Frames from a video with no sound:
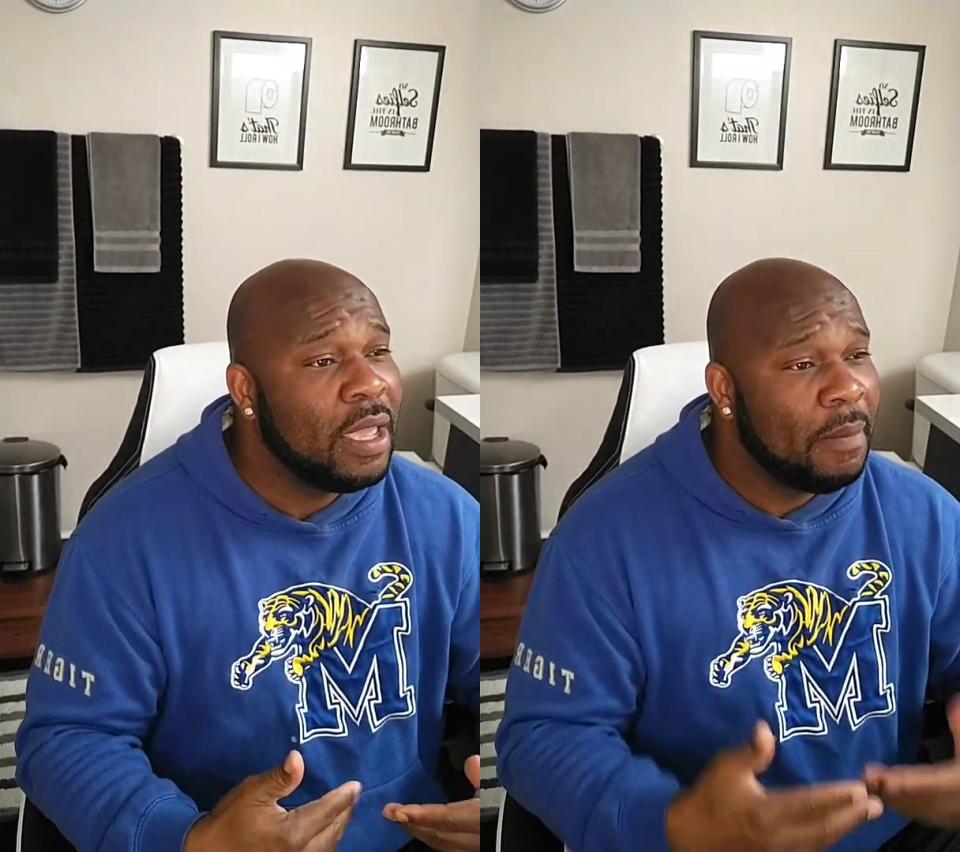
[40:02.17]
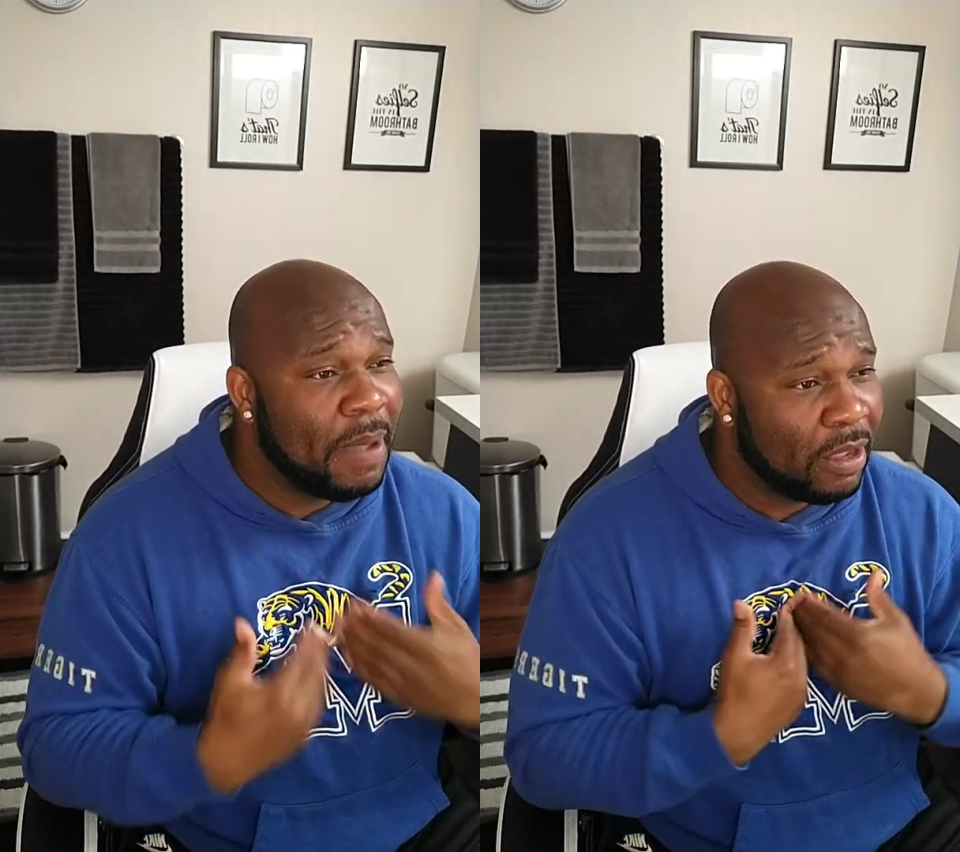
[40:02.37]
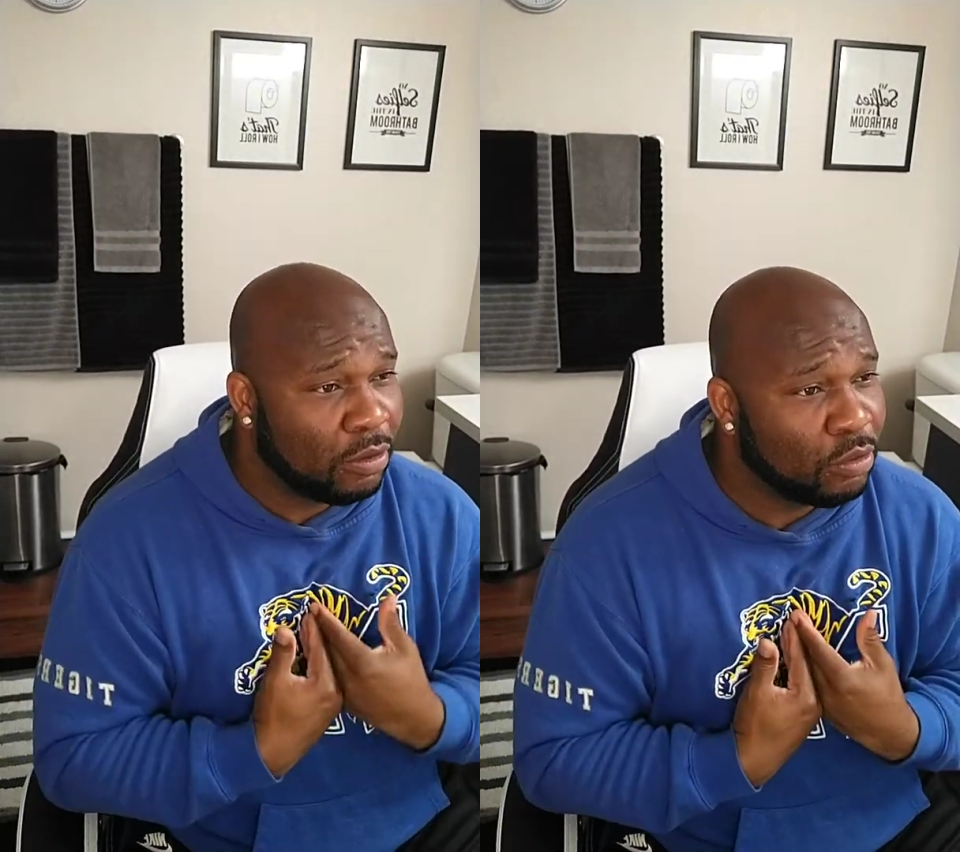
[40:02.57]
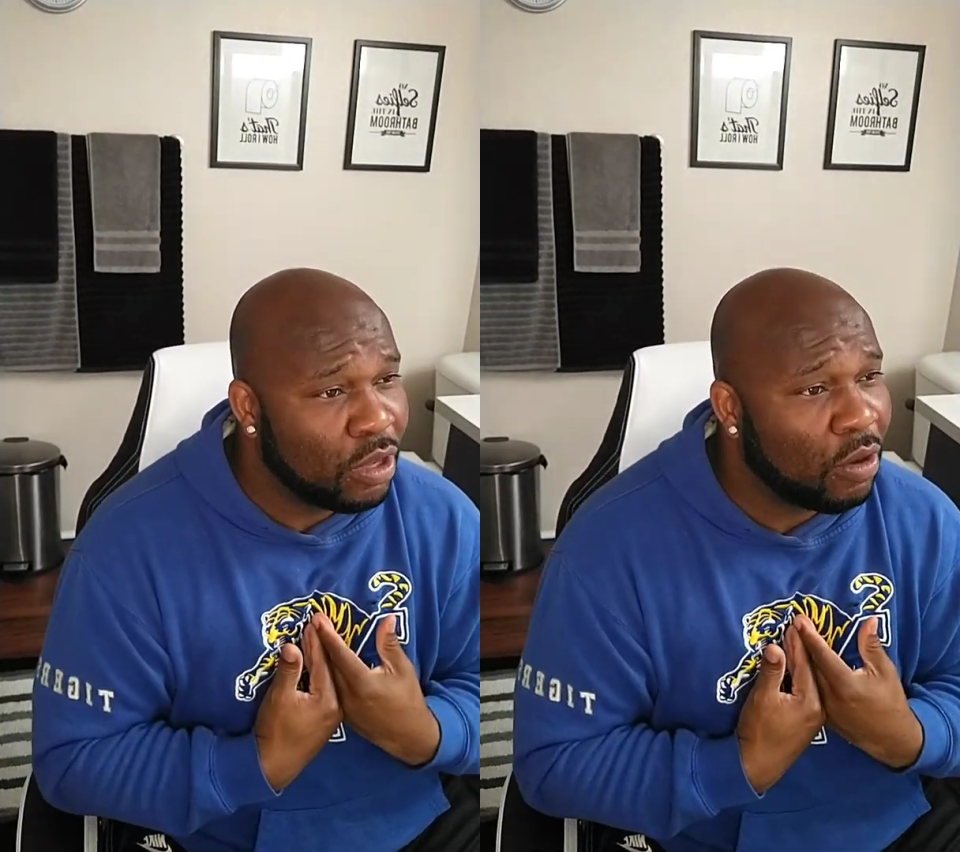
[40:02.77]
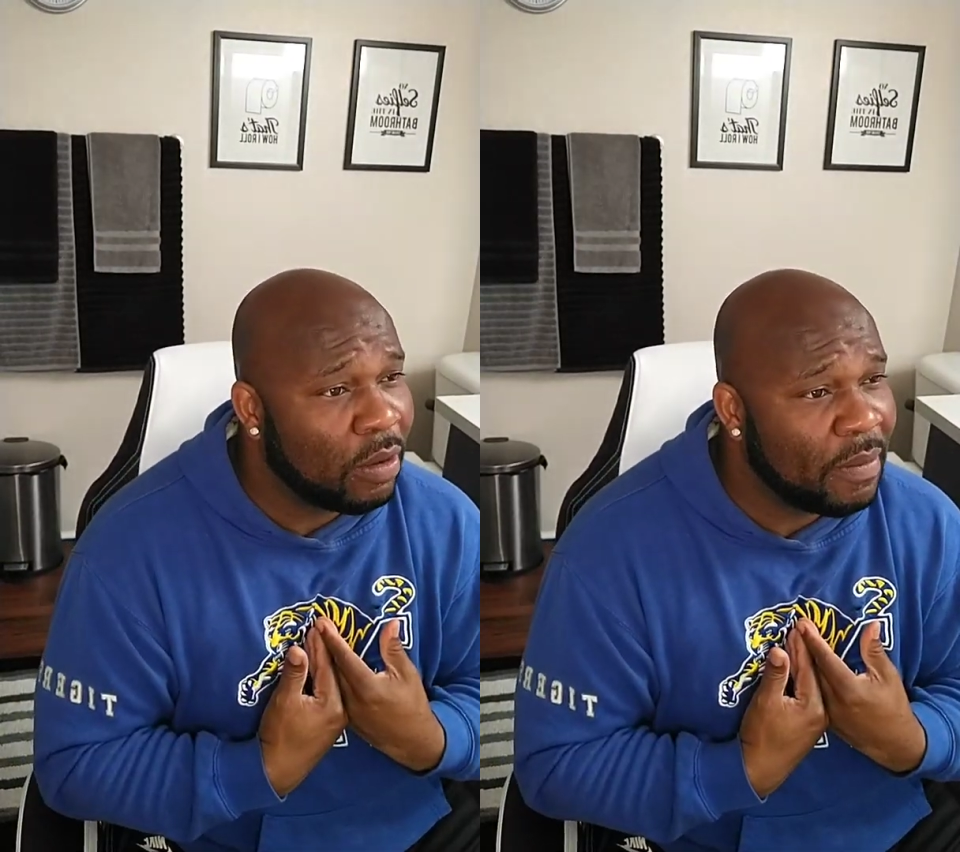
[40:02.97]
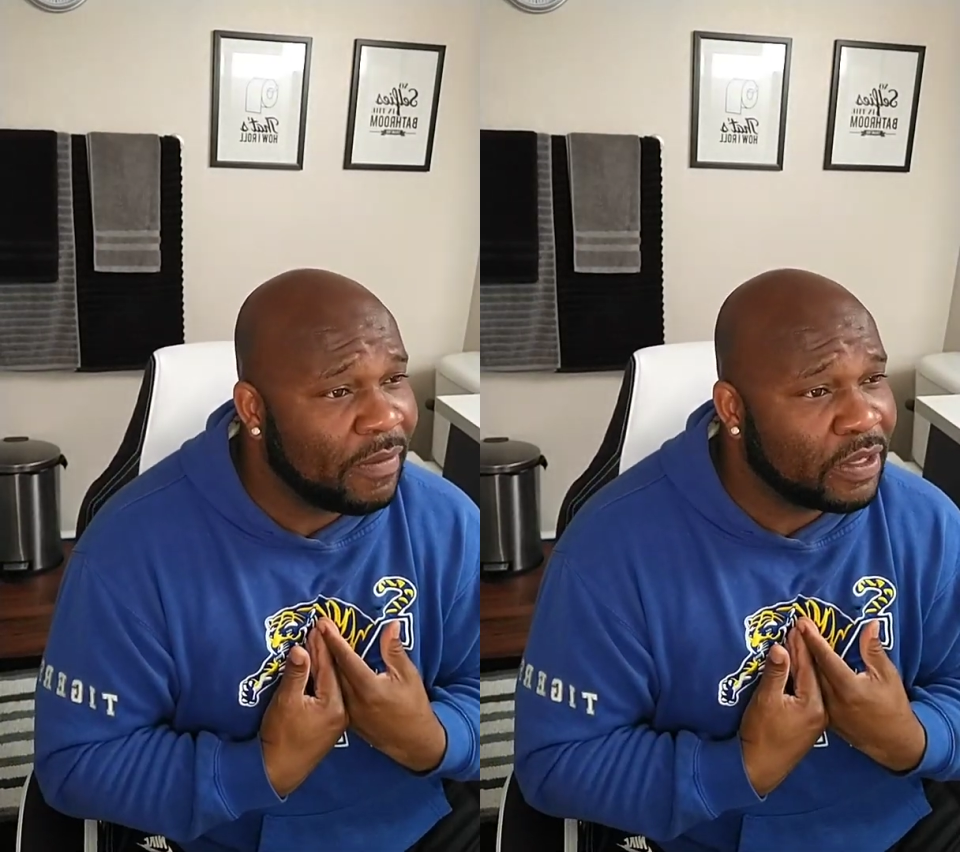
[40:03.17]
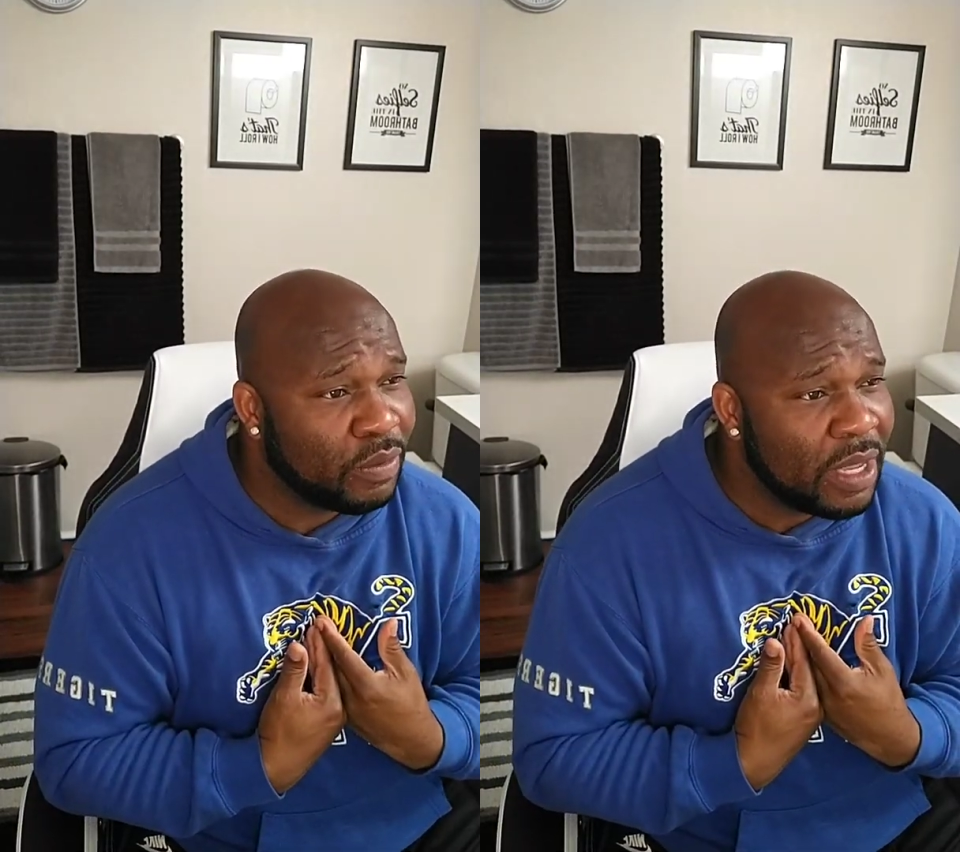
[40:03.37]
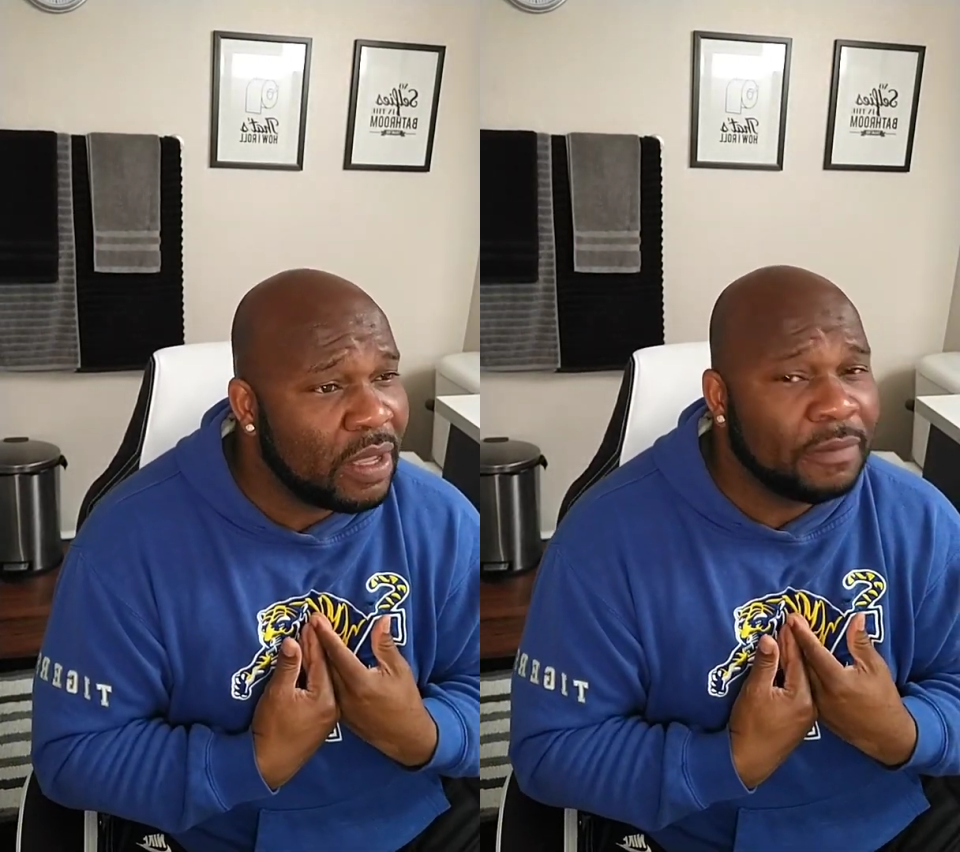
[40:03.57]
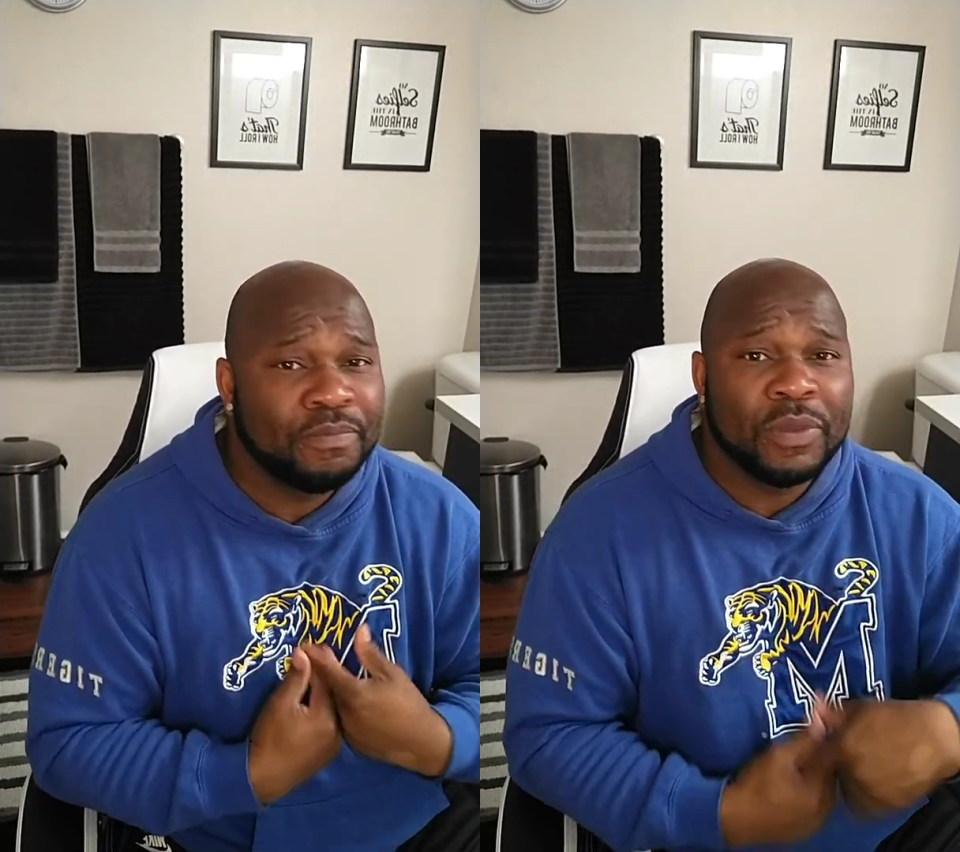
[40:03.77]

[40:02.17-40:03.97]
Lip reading: Bathroom Talk with Memphis Will.